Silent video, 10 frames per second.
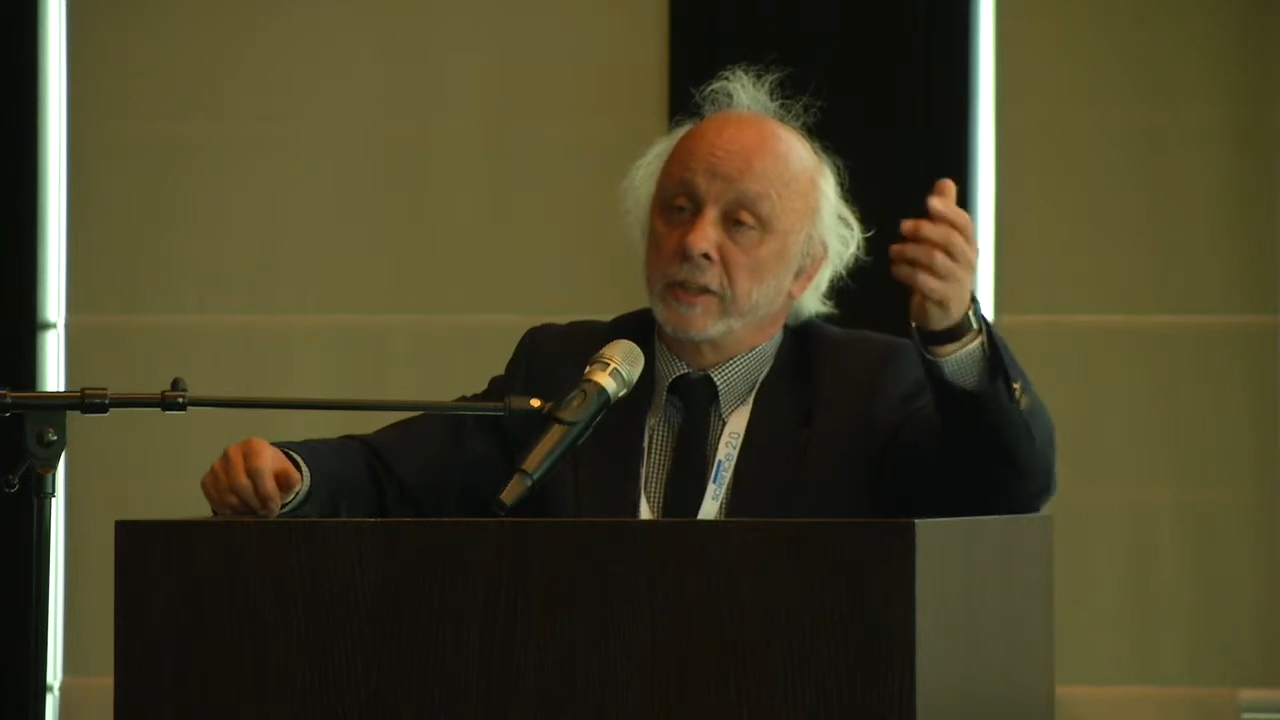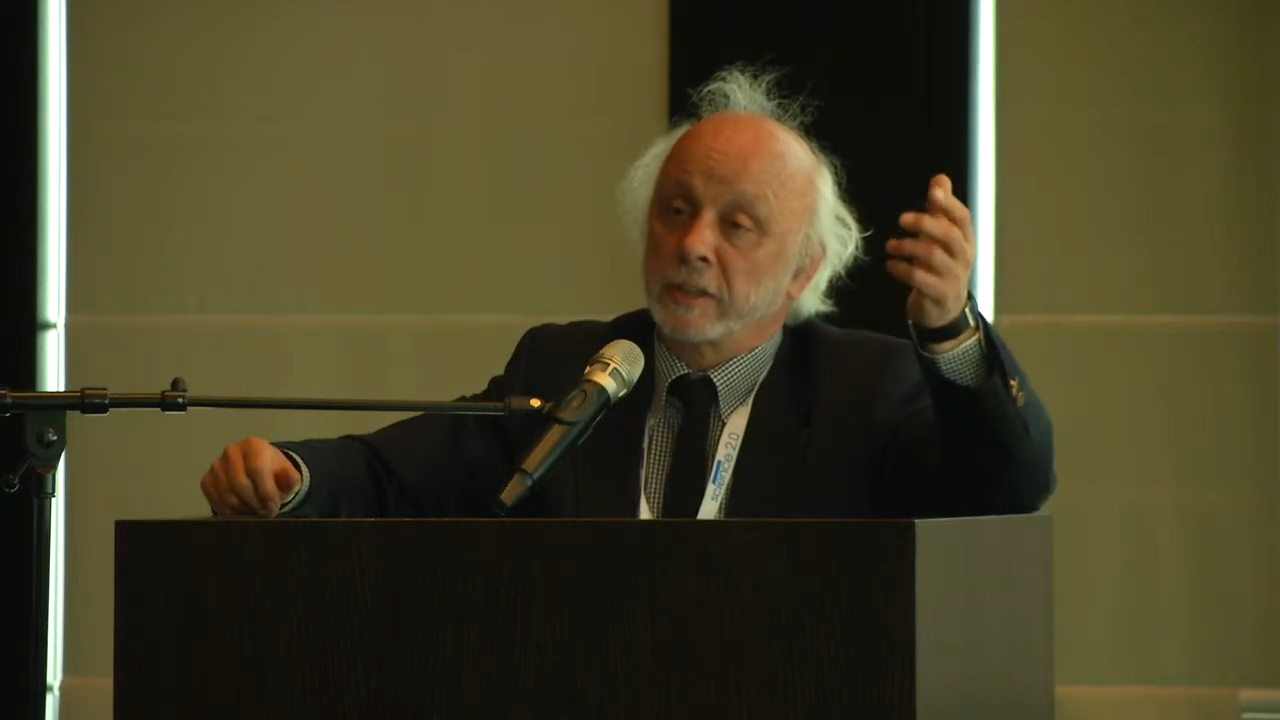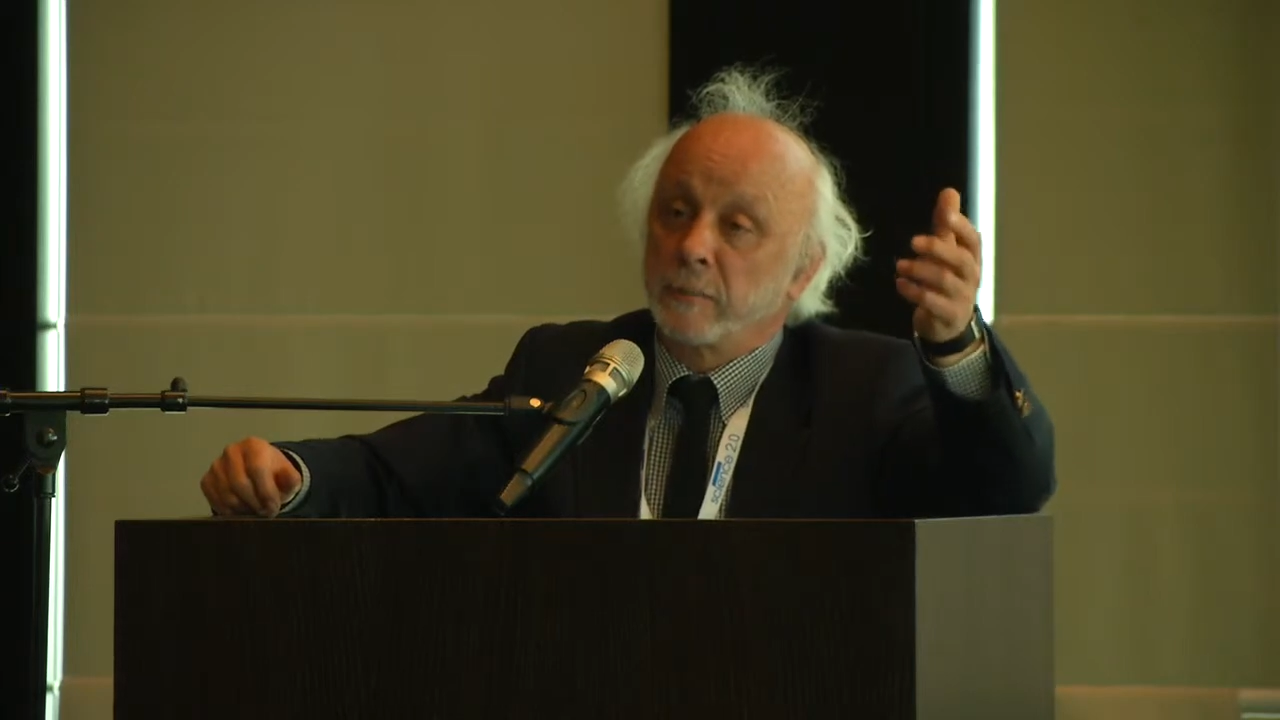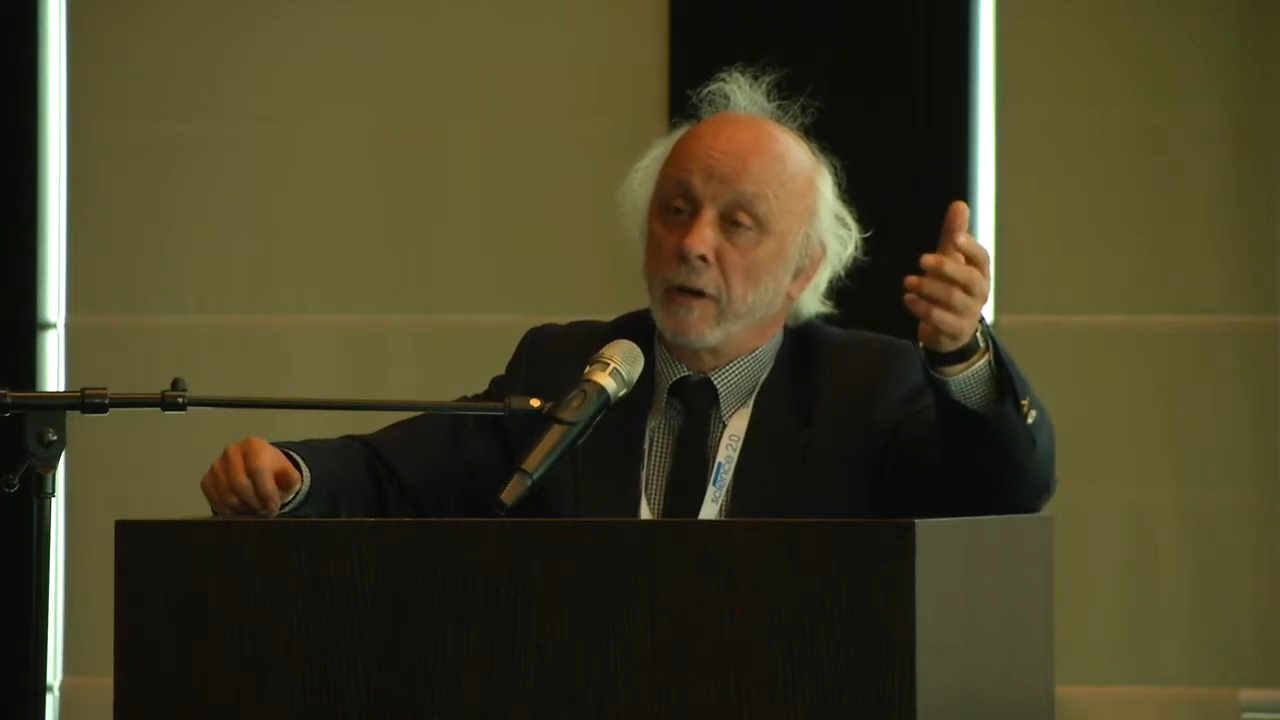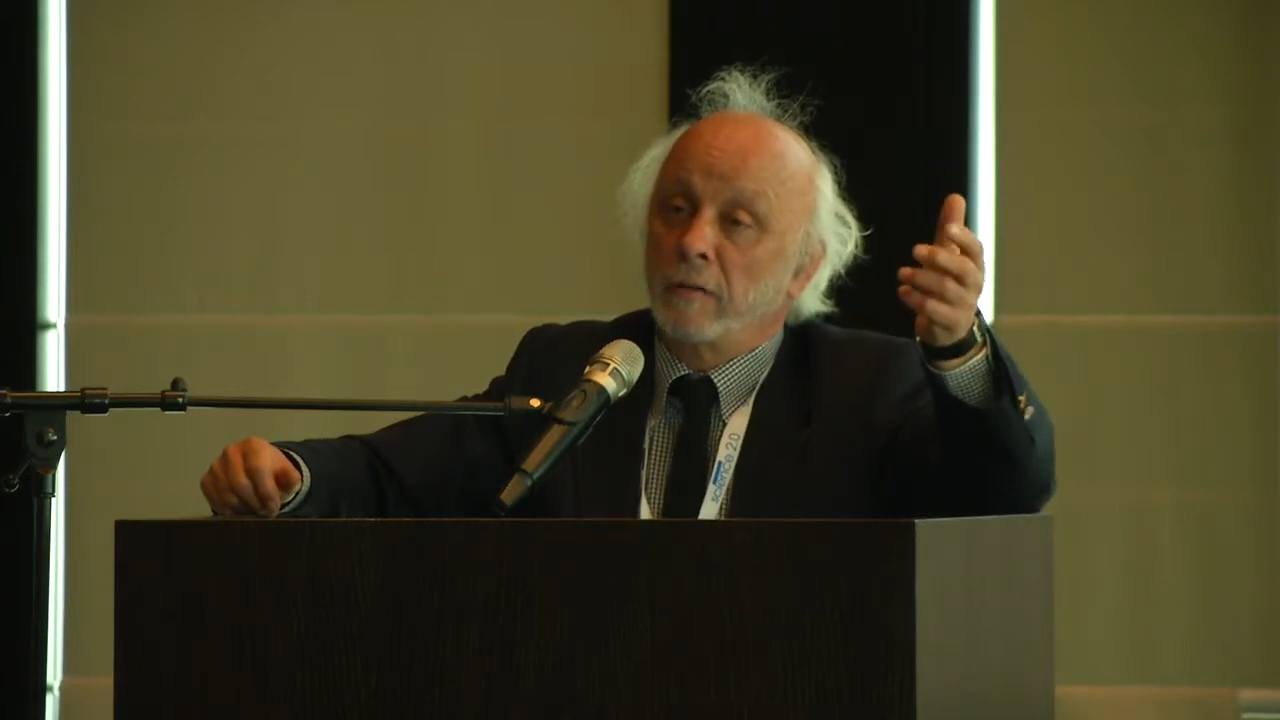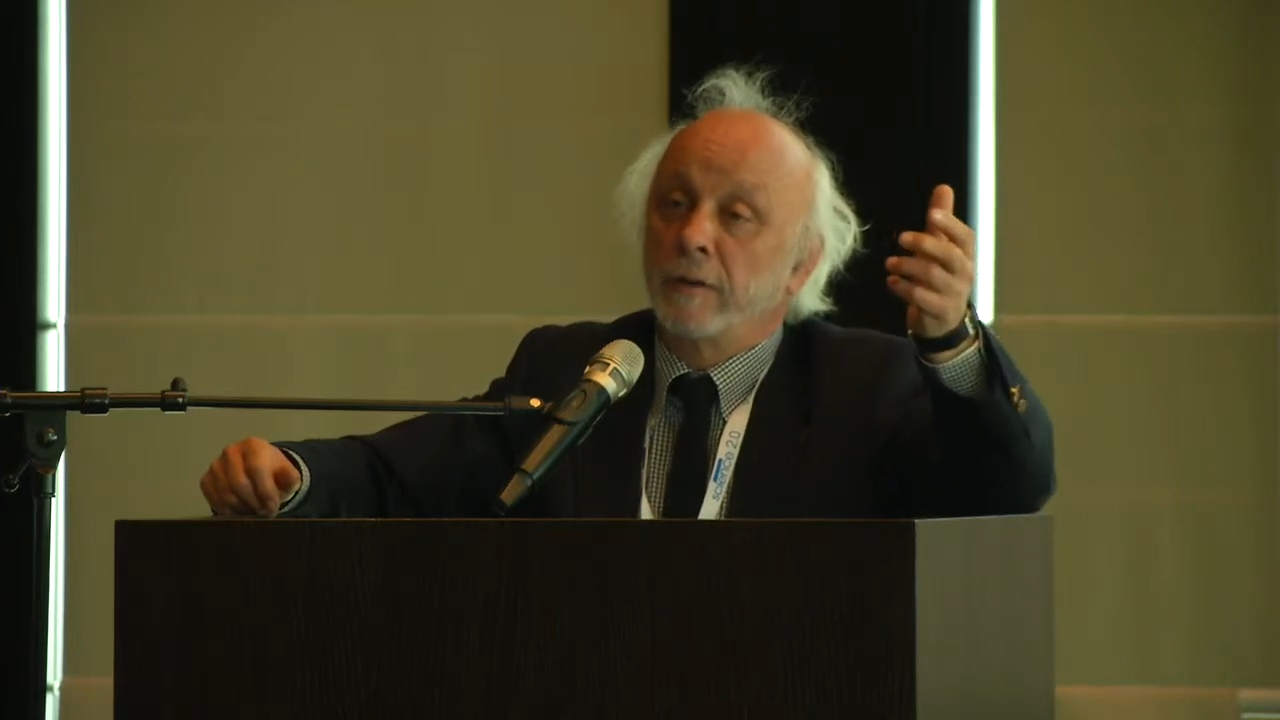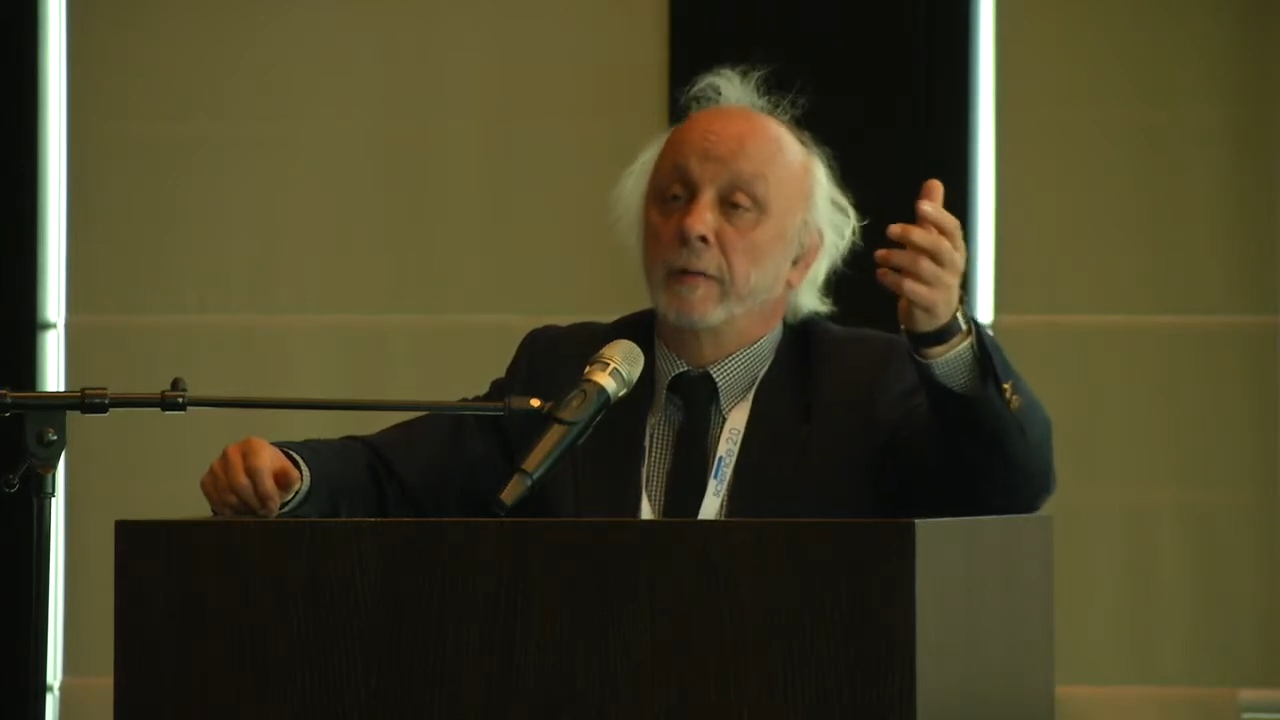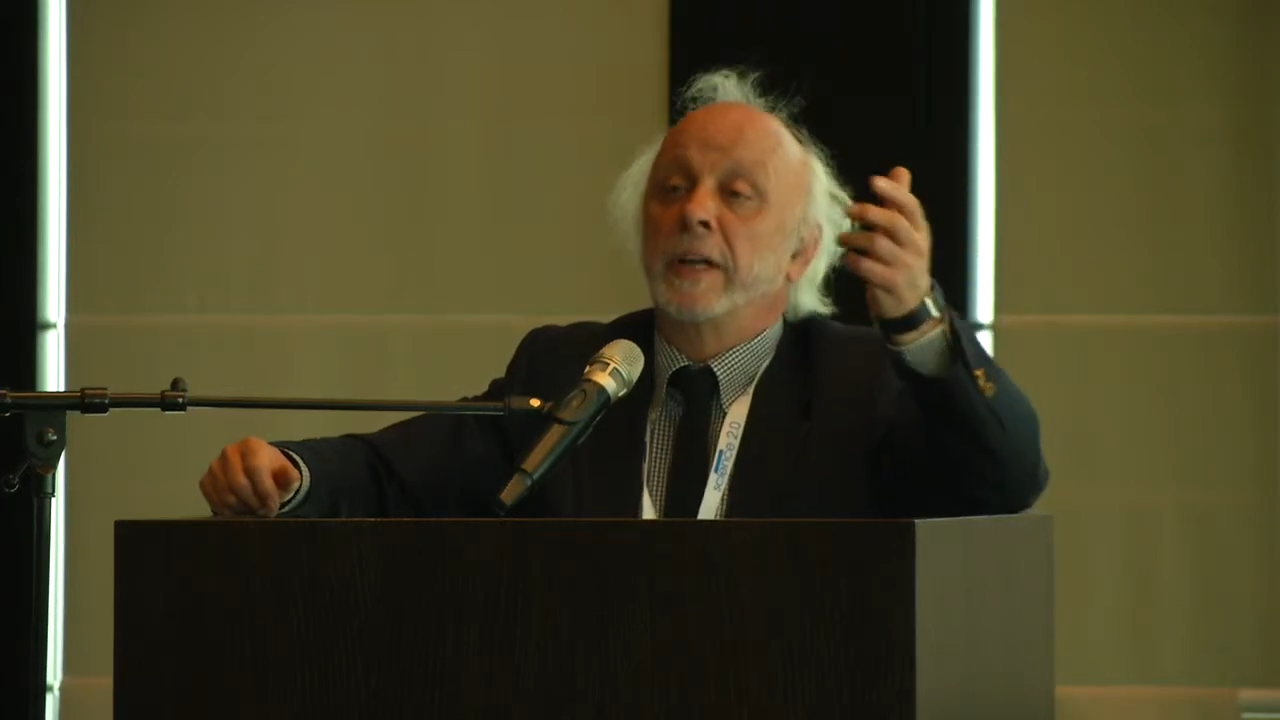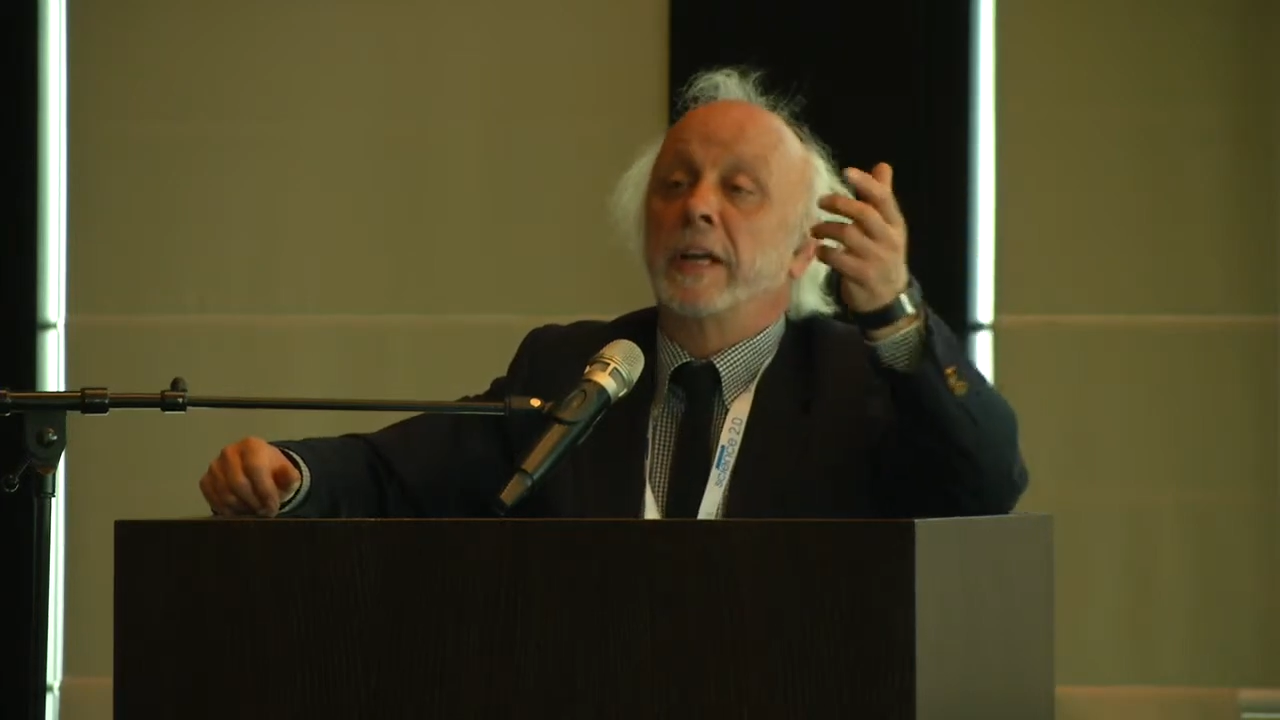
the smartphone